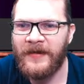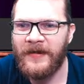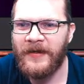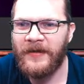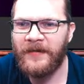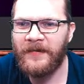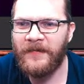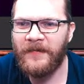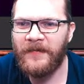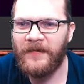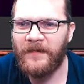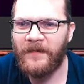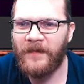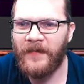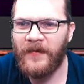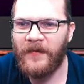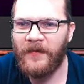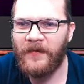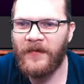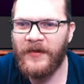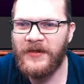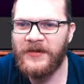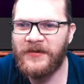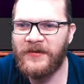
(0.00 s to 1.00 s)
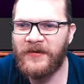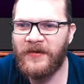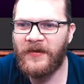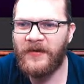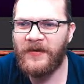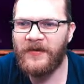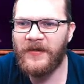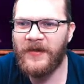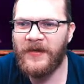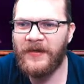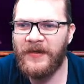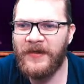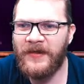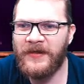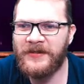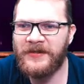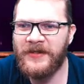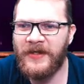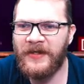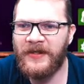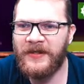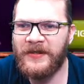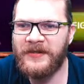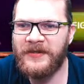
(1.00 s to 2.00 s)
Anyway, which role Karin
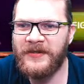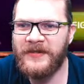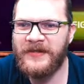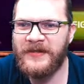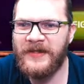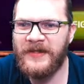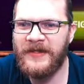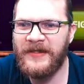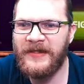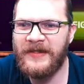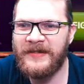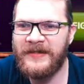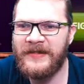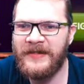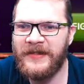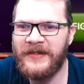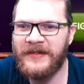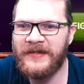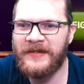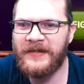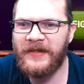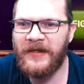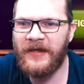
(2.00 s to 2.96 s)
challenge is the easiest?